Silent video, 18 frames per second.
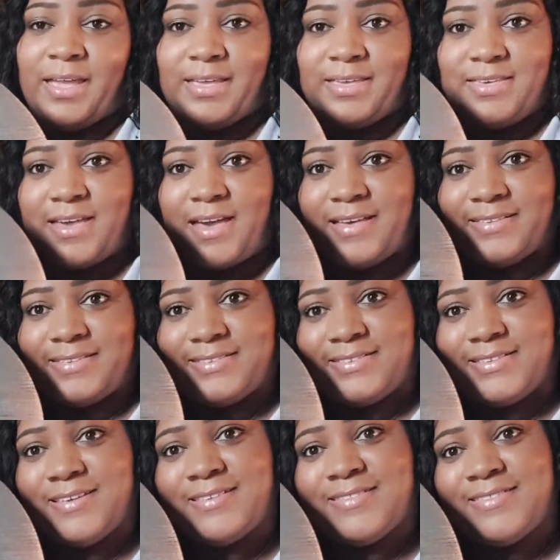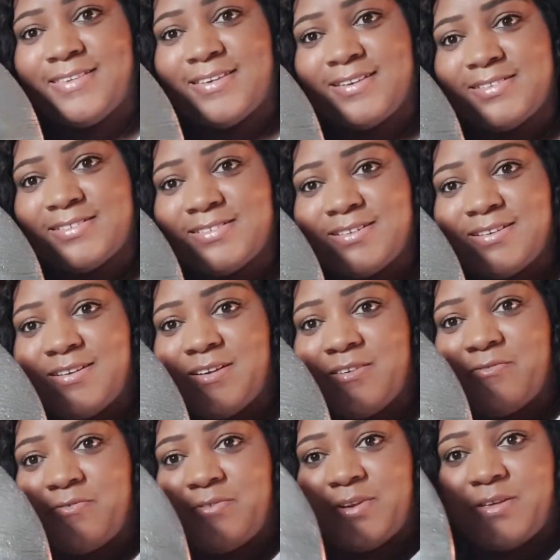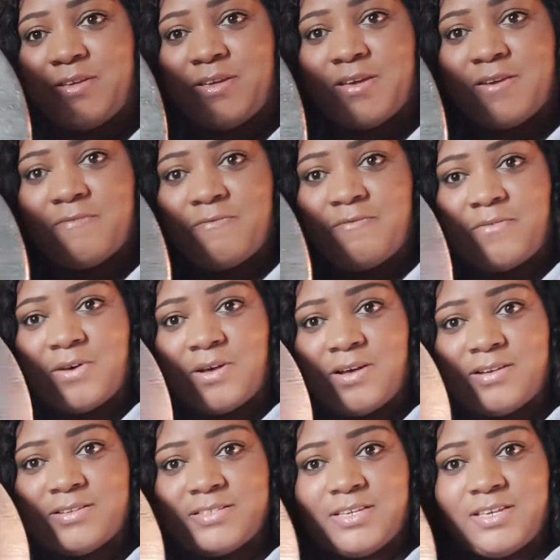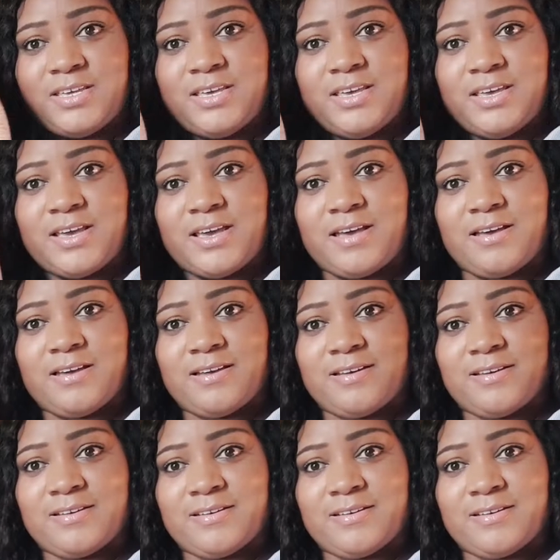yes, this lovely vase here.